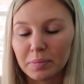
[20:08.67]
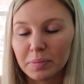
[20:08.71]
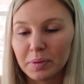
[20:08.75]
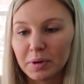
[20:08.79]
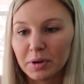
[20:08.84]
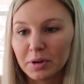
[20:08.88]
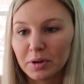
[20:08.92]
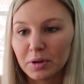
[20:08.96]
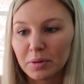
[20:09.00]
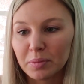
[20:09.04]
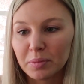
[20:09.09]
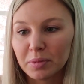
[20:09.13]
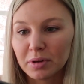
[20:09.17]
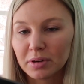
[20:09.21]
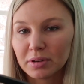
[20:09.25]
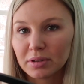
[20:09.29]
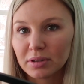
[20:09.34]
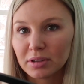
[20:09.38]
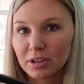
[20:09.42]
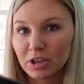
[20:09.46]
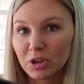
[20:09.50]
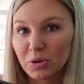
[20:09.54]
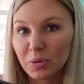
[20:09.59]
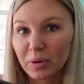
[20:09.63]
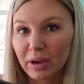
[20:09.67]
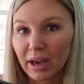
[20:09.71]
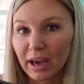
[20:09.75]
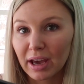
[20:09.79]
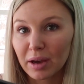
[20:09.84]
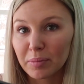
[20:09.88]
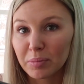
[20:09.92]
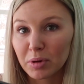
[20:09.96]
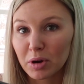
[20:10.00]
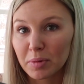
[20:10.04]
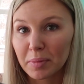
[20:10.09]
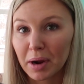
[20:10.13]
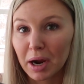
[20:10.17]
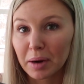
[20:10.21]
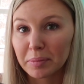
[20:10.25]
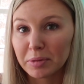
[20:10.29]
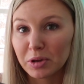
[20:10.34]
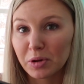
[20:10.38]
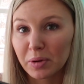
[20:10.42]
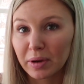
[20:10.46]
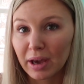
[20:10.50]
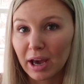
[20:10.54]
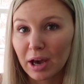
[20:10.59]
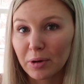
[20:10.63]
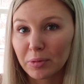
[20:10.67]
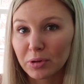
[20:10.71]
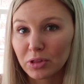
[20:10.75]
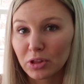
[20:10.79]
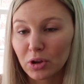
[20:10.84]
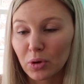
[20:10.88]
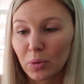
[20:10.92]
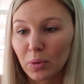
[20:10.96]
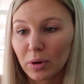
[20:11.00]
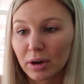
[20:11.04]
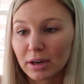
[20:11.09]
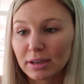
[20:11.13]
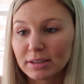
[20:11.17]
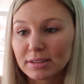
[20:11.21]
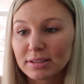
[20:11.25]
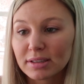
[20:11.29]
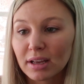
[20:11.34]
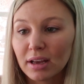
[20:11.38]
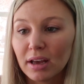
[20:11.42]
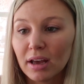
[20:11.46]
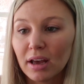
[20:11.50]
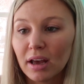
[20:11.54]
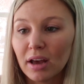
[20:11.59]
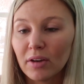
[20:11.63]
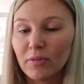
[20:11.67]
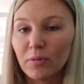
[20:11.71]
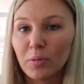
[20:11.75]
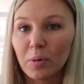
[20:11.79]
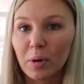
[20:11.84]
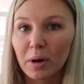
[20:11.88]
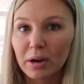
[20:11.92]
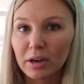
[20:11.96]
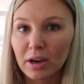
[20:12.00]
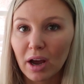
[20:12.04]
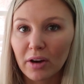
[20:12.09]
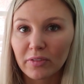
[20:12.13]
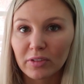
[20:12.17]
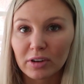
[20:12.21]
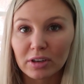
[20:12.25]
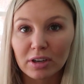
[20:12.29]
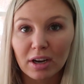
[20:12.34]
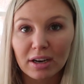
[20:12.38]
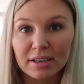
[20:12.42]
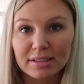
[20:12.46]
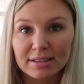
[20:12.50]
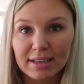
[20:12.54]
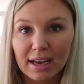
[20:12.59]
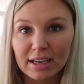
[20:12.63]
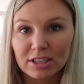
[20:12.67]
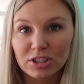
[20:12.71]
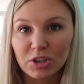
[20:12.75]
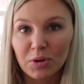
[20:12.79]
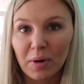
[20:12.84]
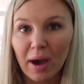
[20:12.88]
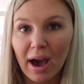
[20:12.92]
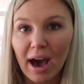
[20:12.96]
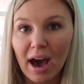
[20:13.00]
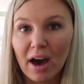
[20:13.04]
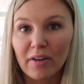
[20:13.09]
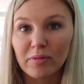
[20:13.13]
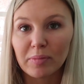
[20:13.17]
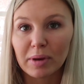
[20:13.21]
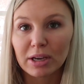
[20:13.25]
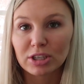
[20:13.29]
boom arm you get with yours, whatever nut size you have.